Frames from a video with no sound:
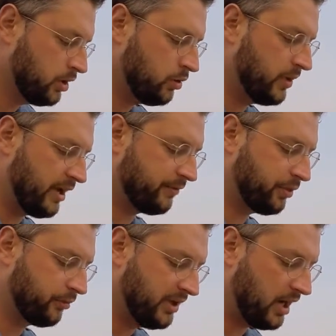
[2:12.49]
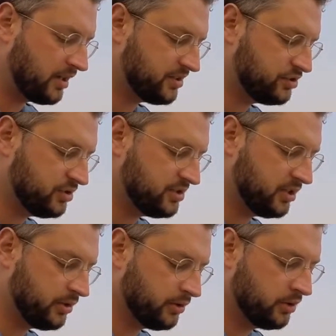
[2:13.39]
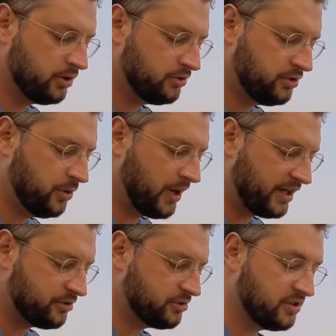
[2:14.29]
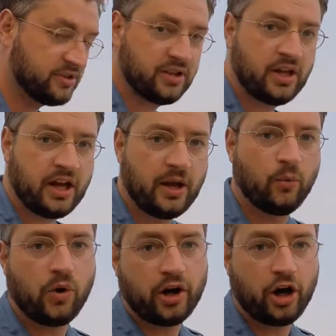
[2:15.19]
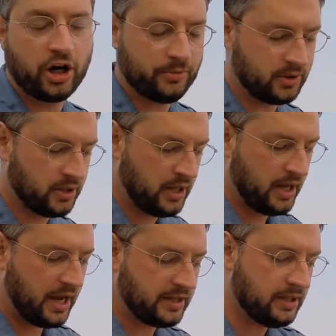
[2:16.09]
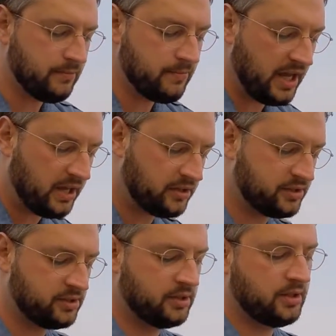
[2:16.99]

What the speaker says: We have three oxygens here, two hydrogens, and one carbon. And it makes